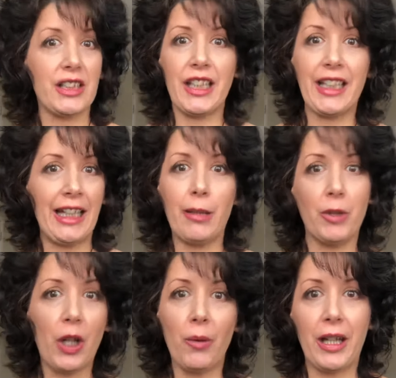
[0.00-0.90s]
can keep
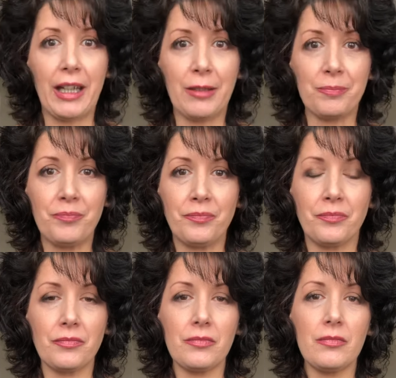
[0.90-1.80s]
going.
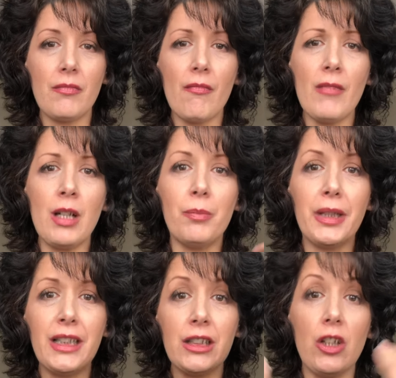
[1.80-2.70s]

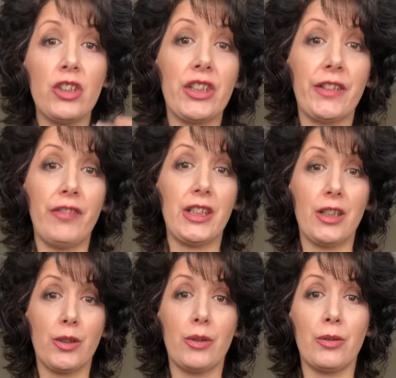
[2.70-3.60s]
But it's not just
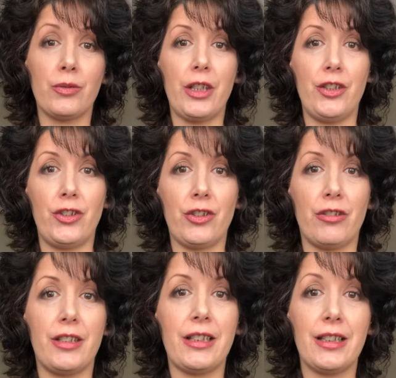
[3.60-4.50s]
physical
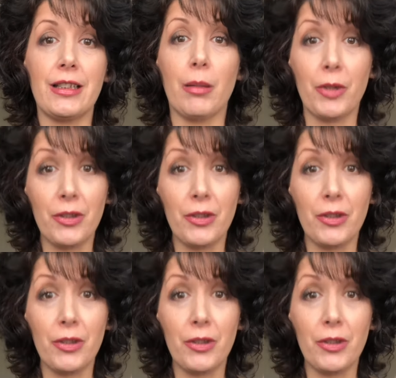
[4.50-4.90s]
endurance and stamina,